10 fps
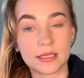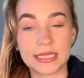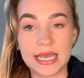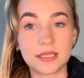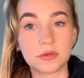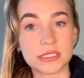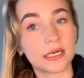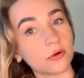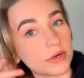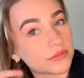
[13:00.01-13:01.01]
They're the ones that
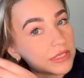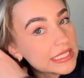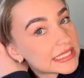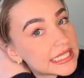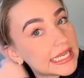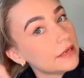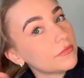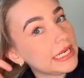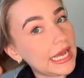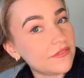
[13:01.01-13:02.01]
are always really sticky and
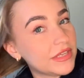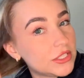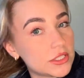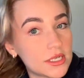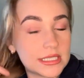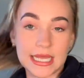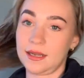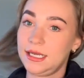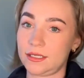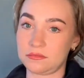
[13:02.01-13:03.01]
really heavy just because
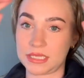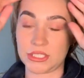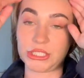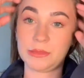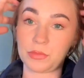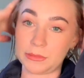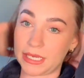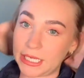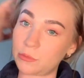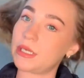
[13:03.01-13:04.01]
they're cheaply
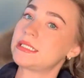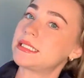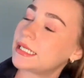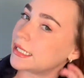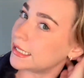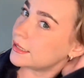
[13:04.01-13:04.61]
made basically.